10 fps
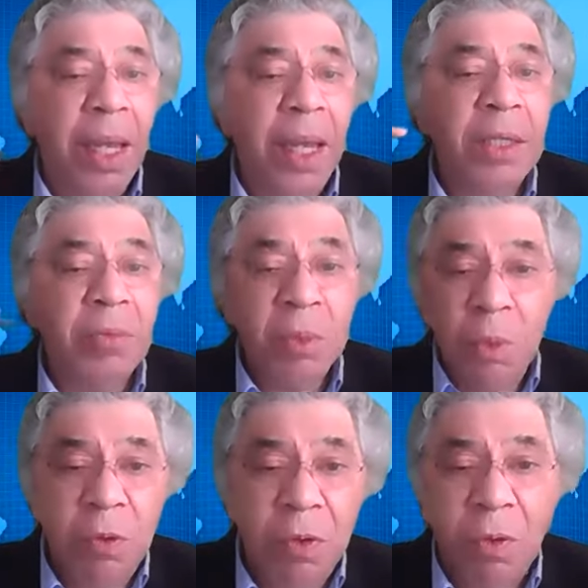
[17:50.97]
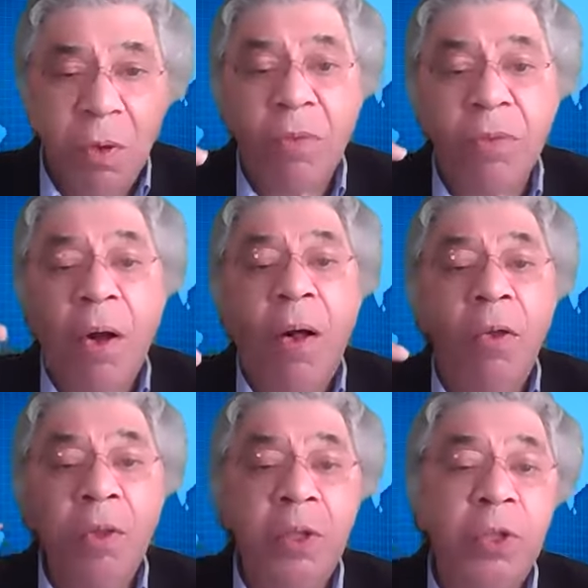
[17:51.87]
and the removal of
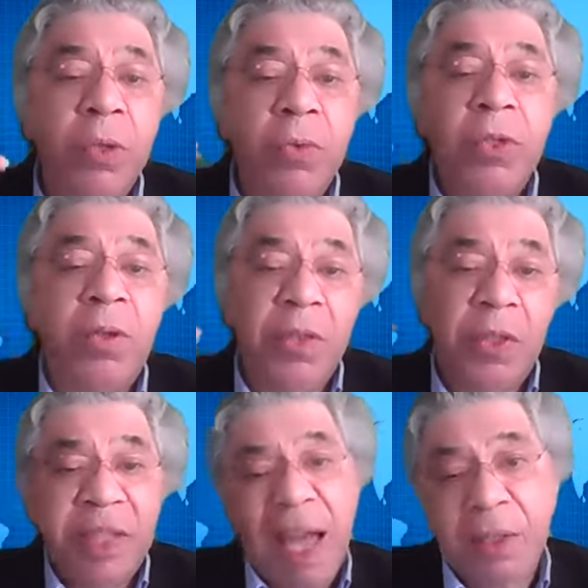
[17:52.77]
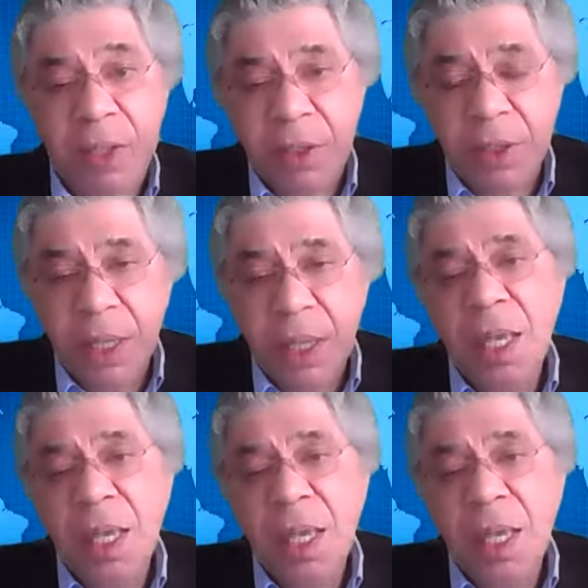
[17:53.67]
all digital service taxes